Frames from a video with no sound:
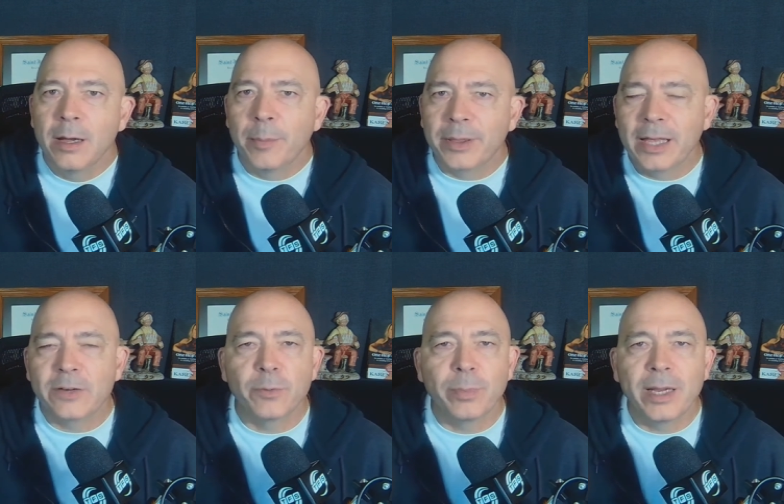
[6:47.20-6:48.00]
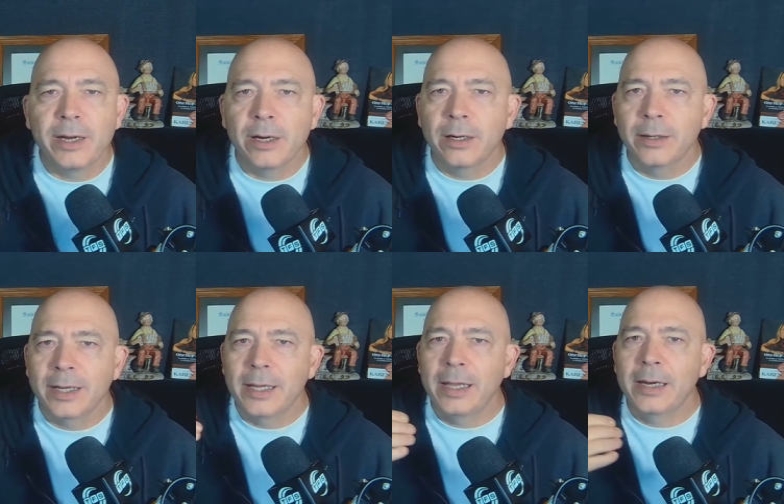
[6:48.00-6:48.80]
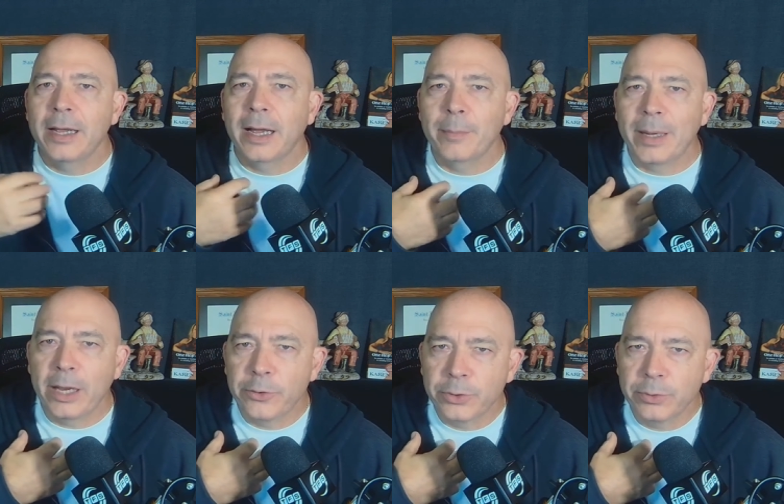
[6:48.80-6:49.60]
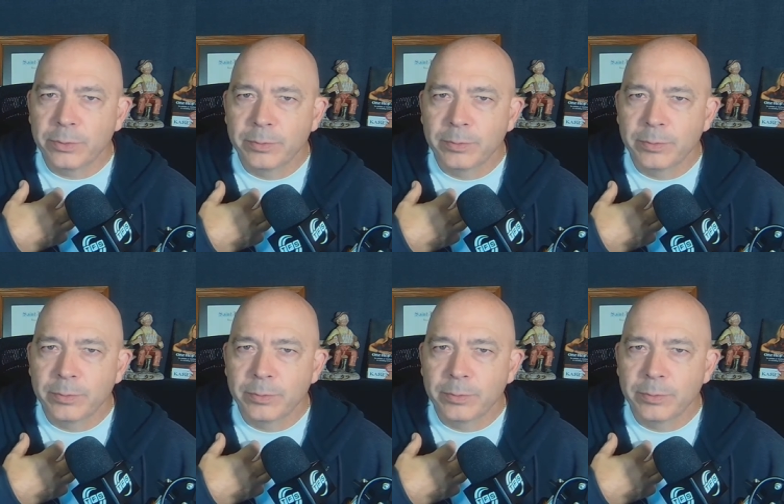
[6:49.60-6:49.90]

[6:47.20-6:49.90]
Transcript: But thanks for being here. Again, I'm Andrew,